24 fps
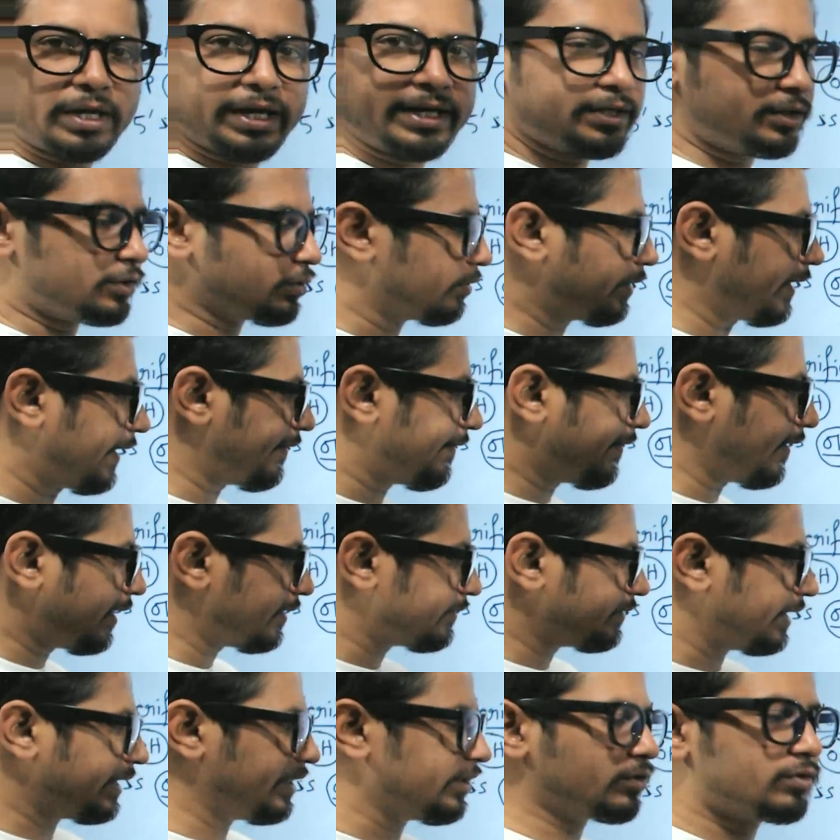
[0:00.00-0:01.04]
join together,
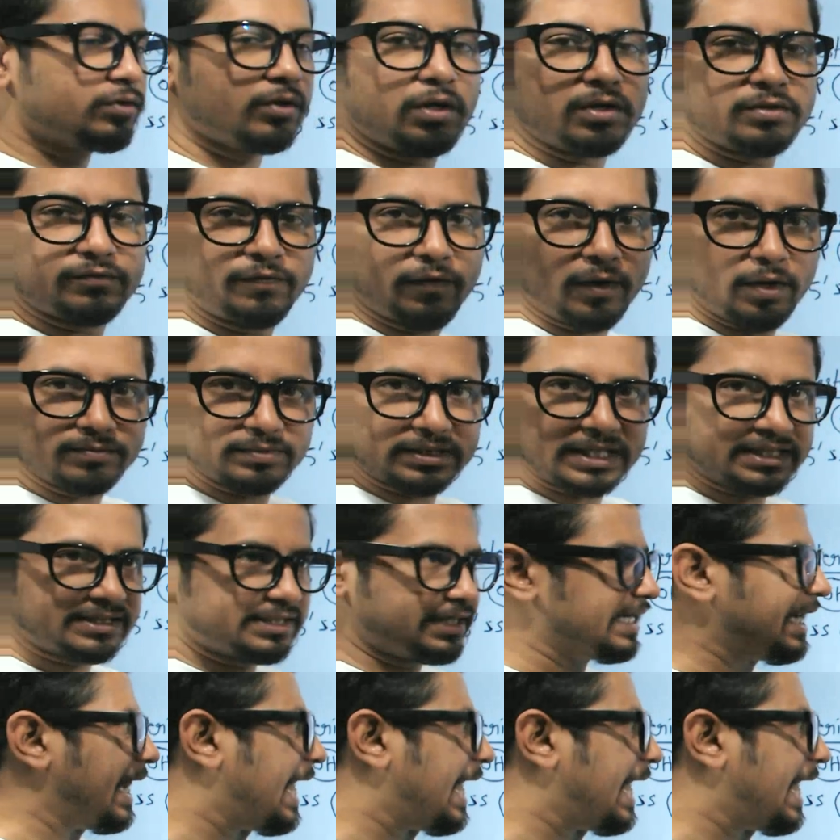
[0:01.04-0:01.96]
the intron forms as a